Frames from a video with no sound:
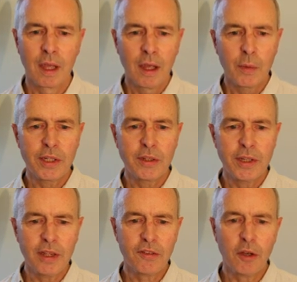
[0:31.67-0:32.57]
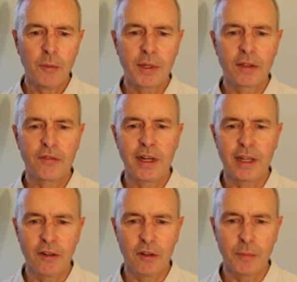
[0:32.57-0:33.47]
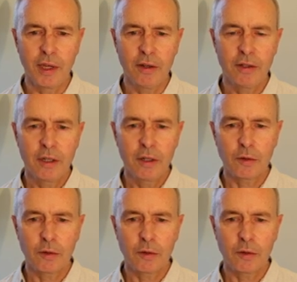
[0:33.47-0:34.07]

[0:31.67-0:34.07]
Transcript: When you next open a thread in Loomio or